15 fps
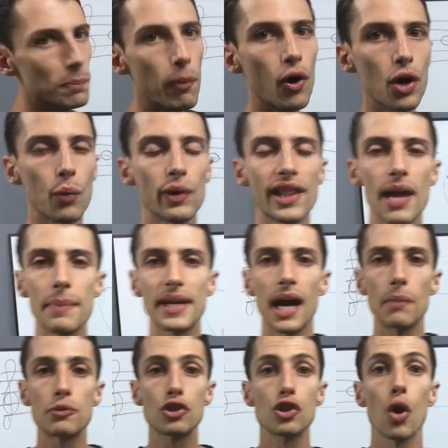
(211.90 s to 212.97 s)
a point where they
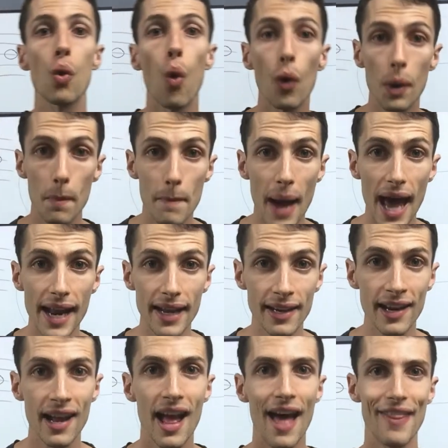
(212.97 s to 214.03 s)
become so
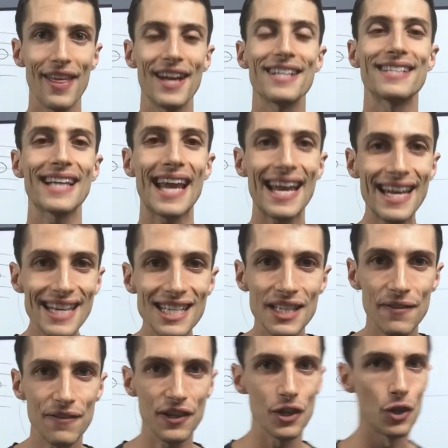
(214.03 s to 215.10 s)
automatic that it's easy for